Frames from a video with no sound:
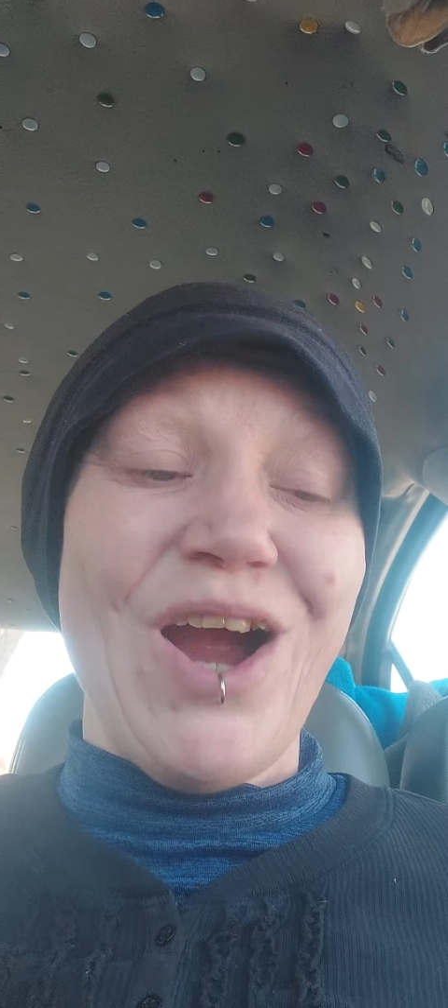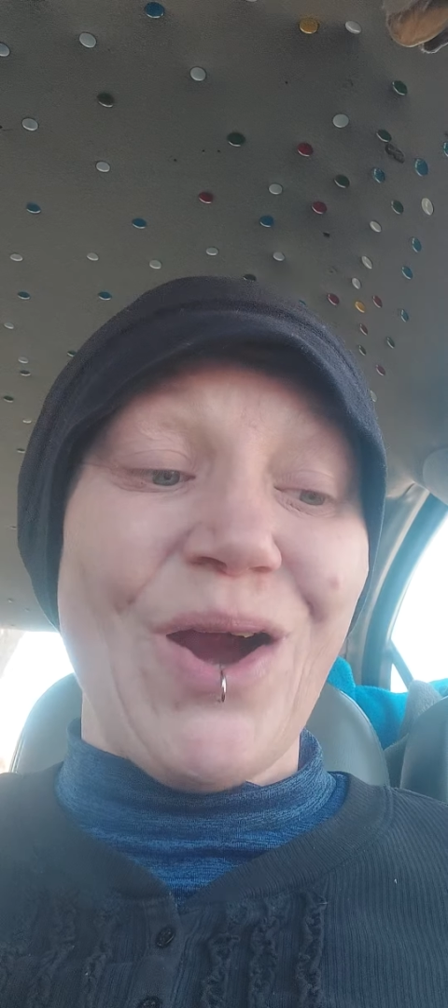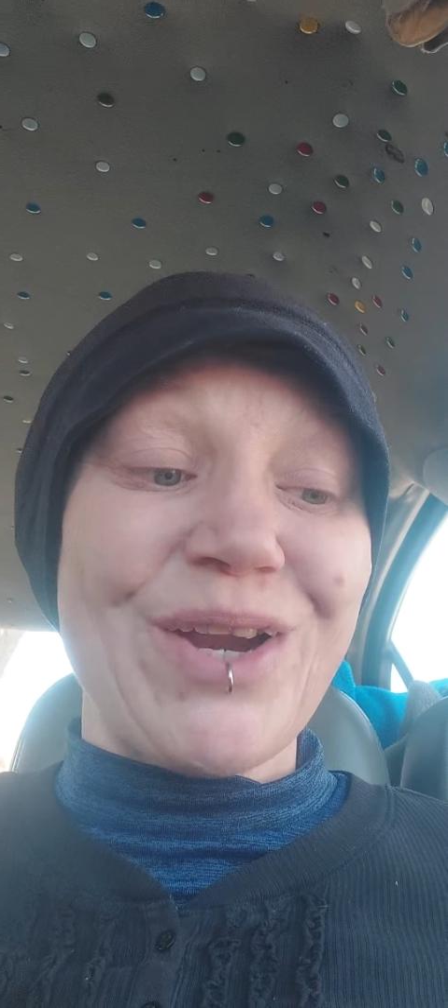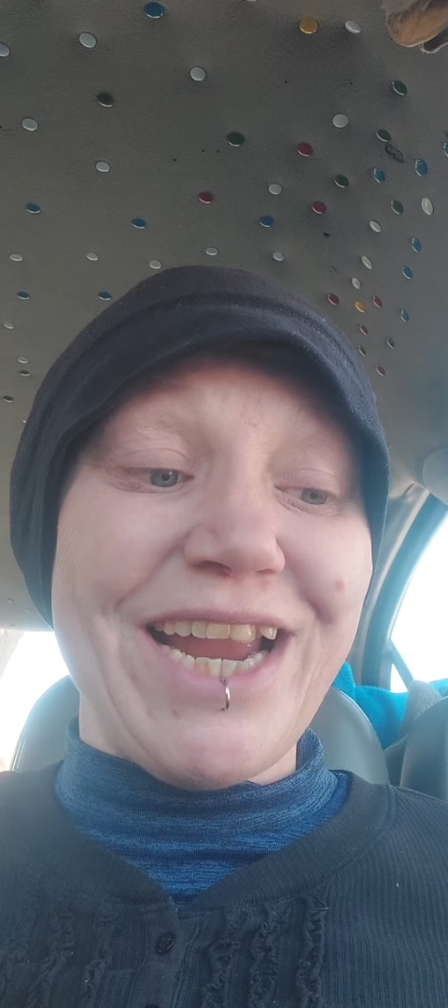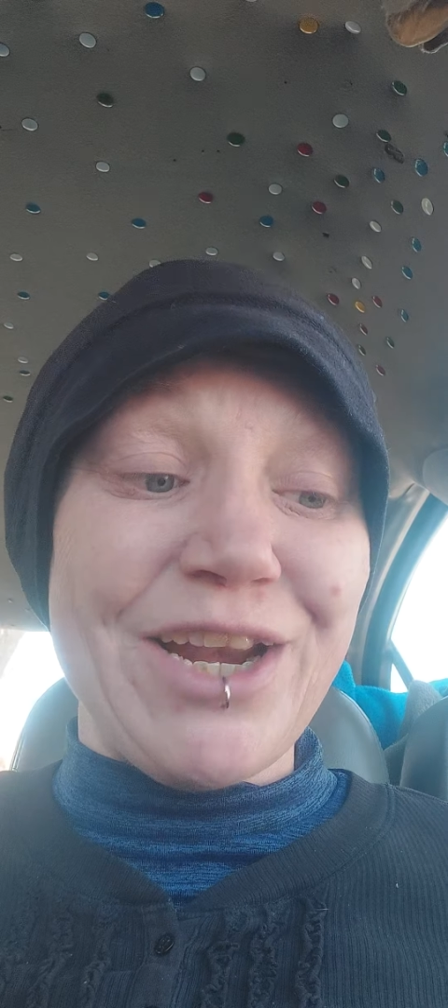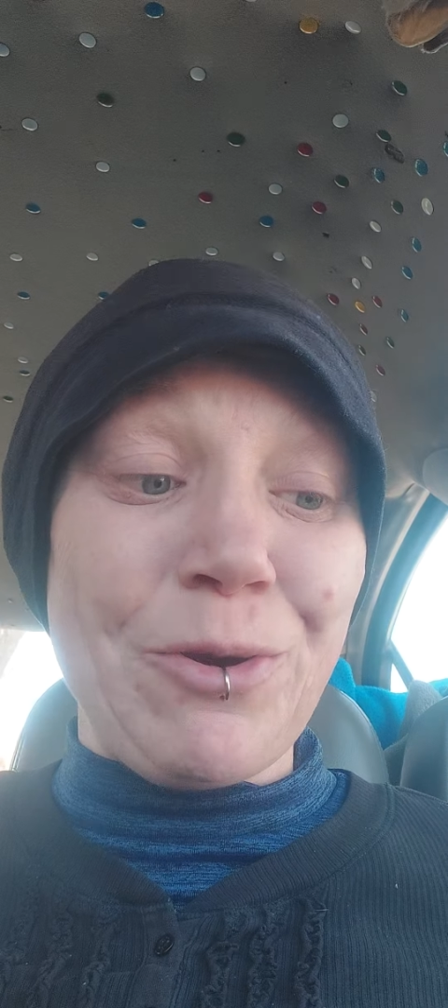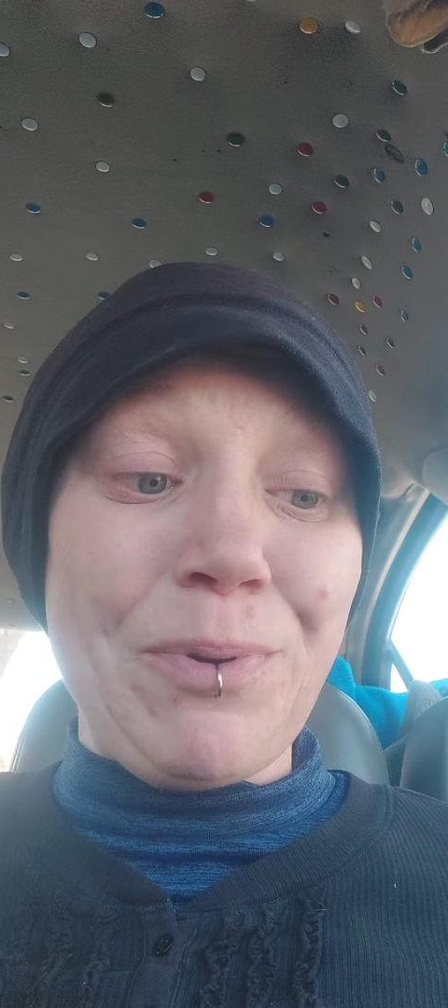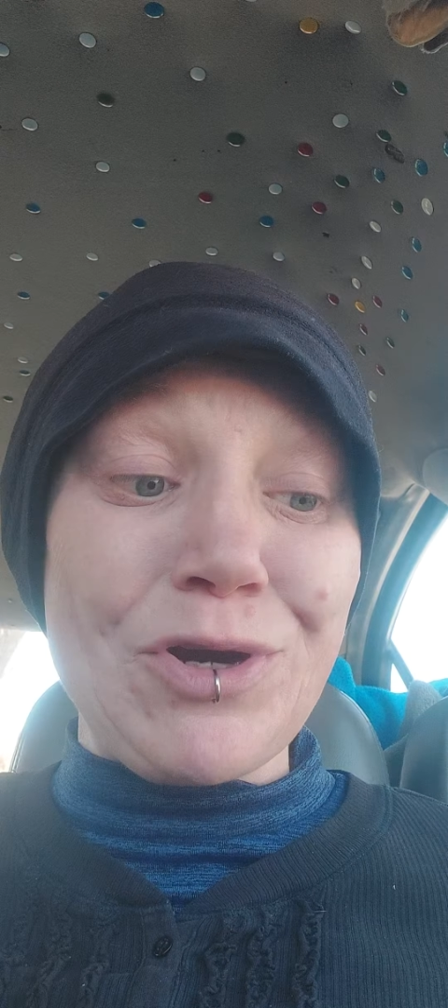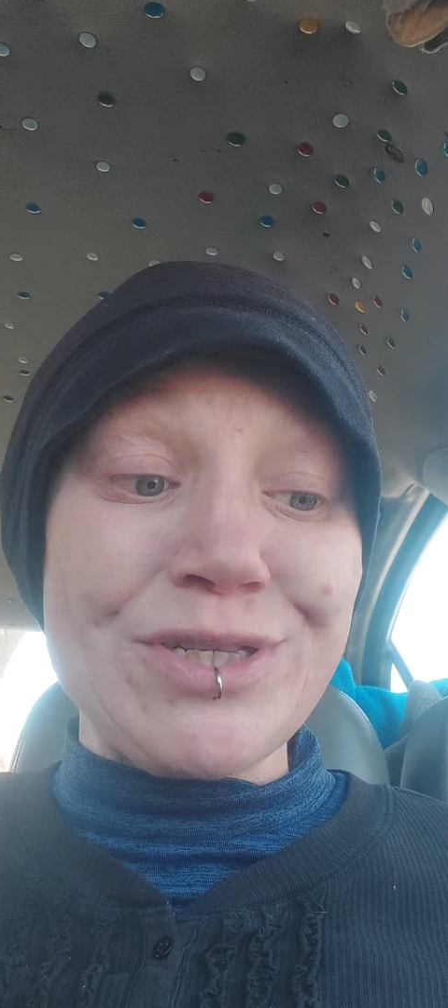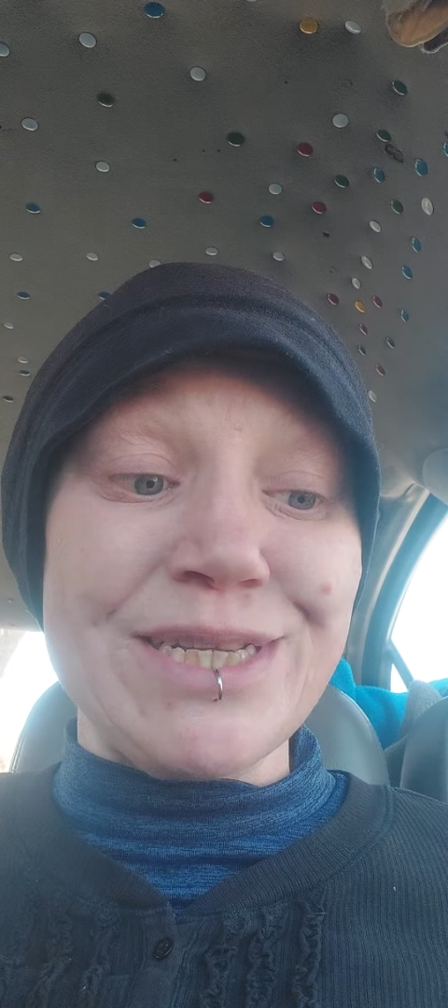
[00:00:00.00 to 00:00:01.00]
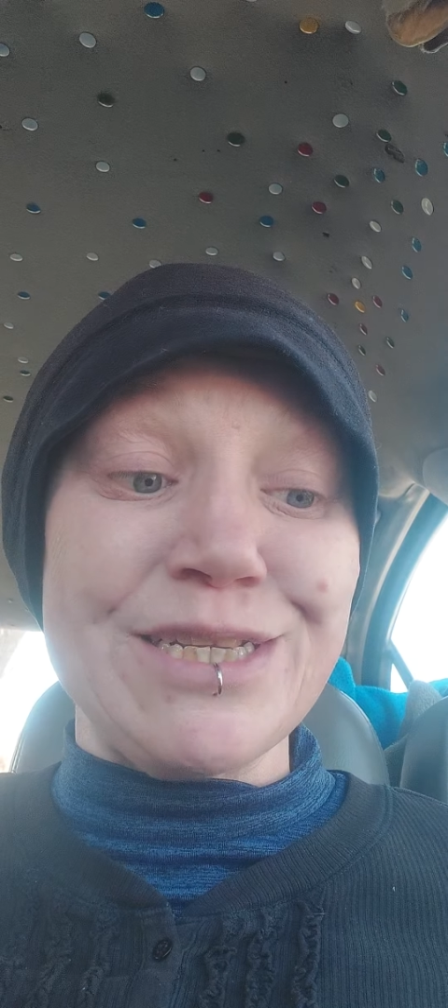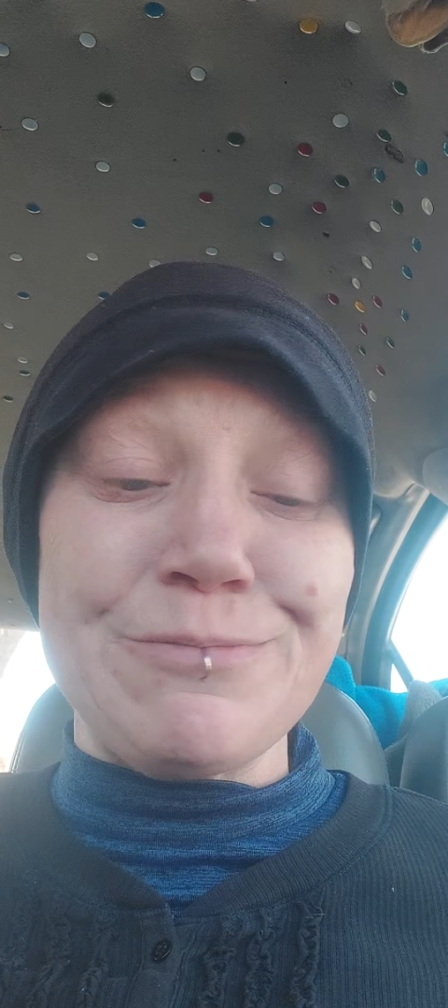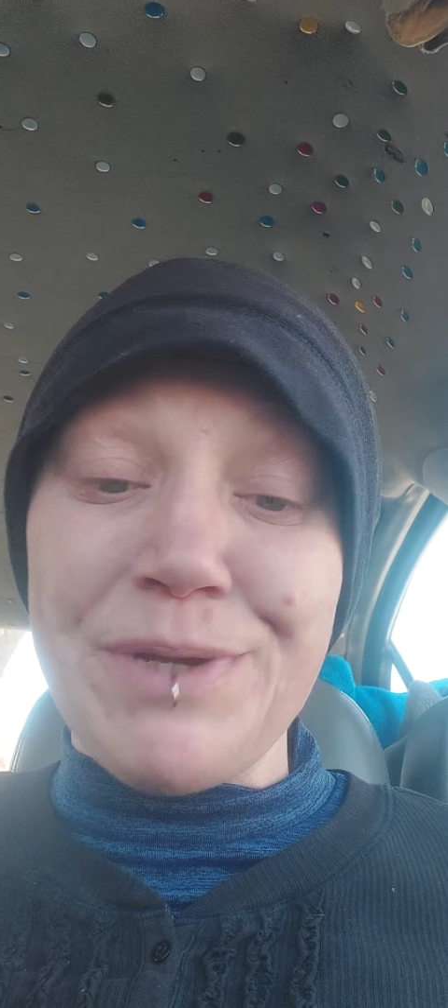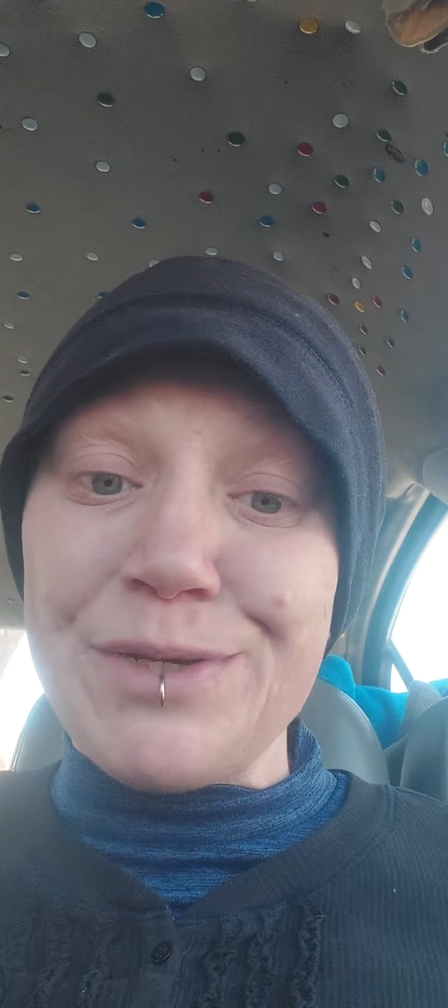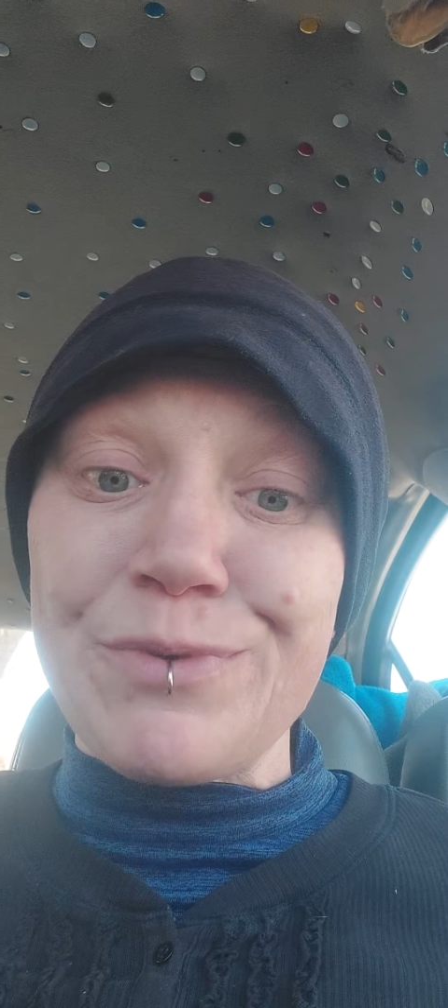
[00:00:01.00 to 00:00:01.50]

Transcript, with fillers: our inner person is being